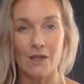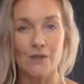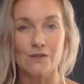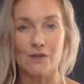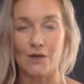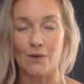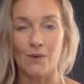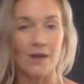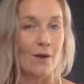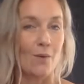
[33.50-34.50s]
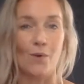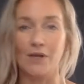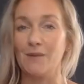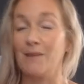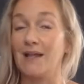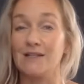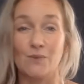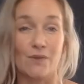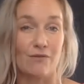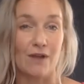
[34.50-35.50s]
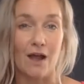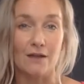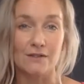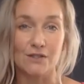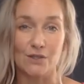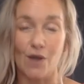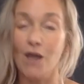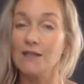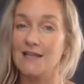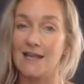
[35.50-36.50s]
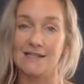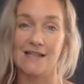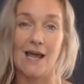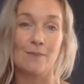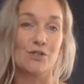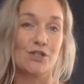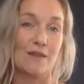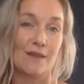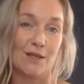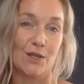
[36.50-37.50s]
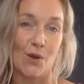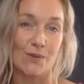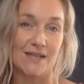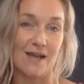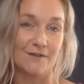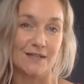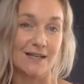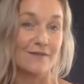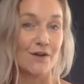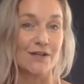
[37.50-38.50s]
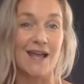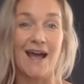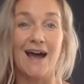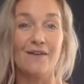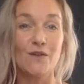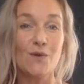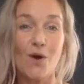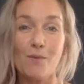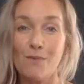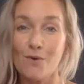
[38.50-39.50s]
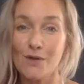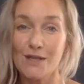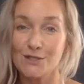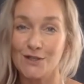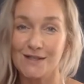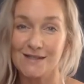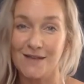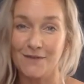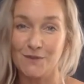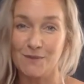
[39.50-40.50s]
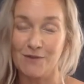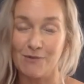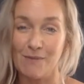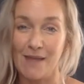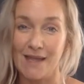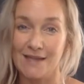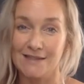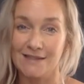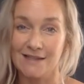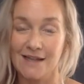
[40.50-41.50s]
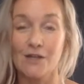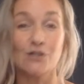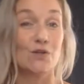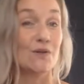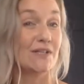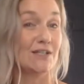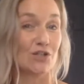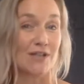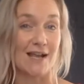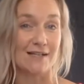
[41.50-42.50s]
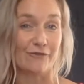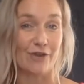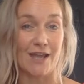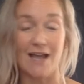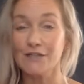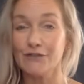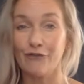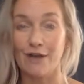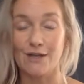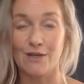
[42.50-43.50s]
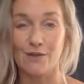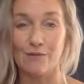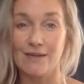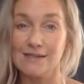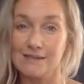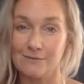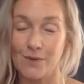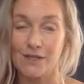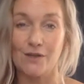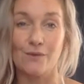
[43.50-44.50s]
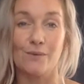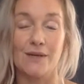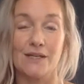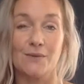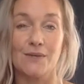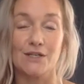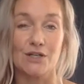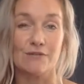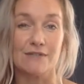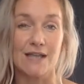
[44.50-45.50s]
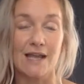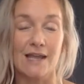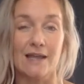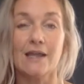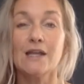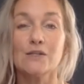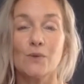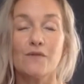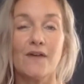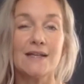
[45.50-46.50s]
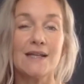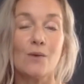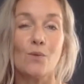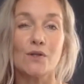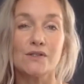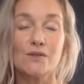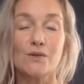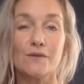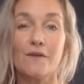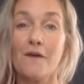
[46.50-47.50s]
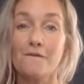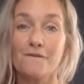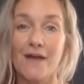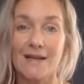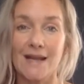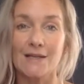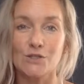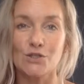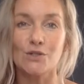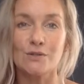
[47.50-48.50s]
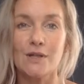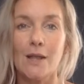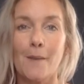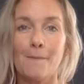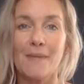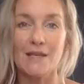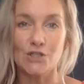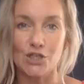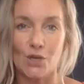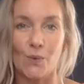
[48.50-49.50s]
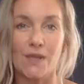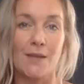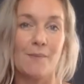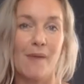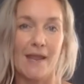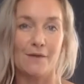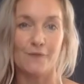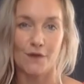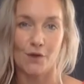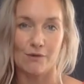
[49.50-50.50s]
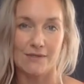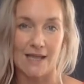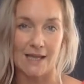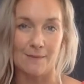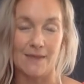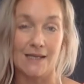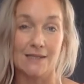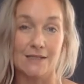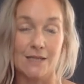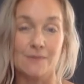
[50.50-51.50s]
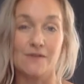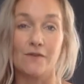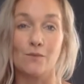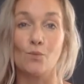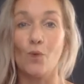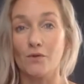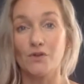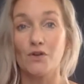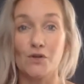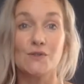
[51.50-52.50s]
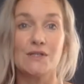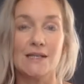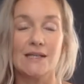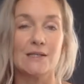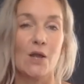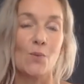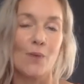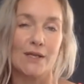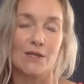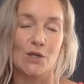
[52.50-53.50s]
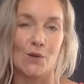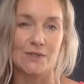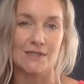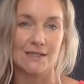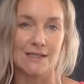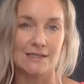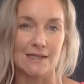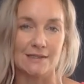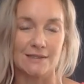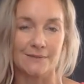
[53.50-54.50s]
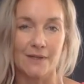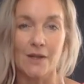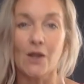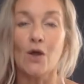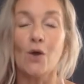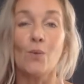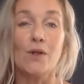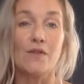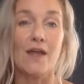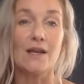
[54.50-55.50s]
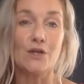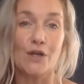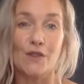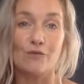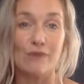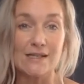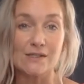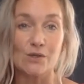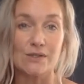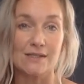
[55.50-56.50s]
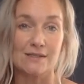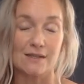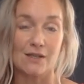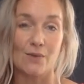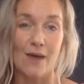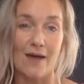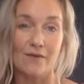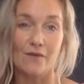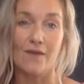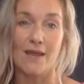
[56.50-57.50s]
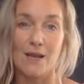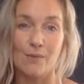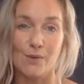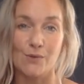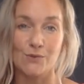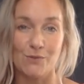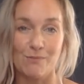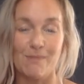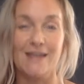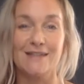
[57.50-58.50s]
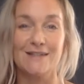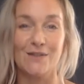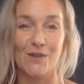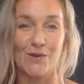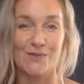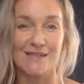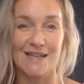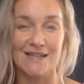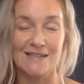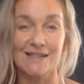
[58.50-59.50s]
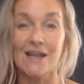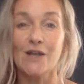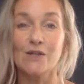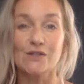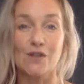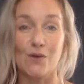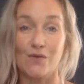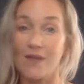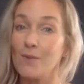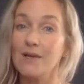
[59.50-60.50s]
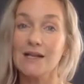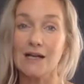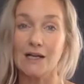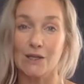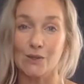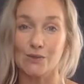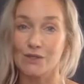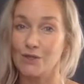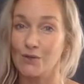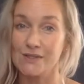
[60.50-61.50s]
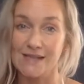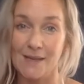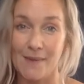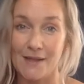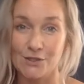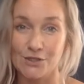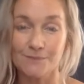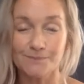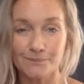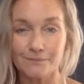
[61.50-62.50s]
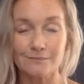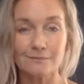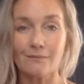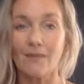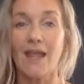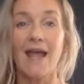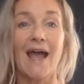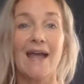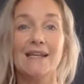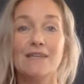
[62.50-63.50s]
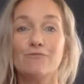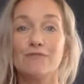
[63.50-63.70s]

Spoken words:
So what are your plans with regards to holidays? How much do you think you're going to have to live on? Have you got a mortgage that's left to be repaid? Do you need your tax-free cash for any other reason when you initially retire? So we find out what sort of financial picture we can paint for your retirement in terms of what you're going to need and when you're going to need it. We'll then look at the resources that you have available to meet those needs. So that will include your state pension, any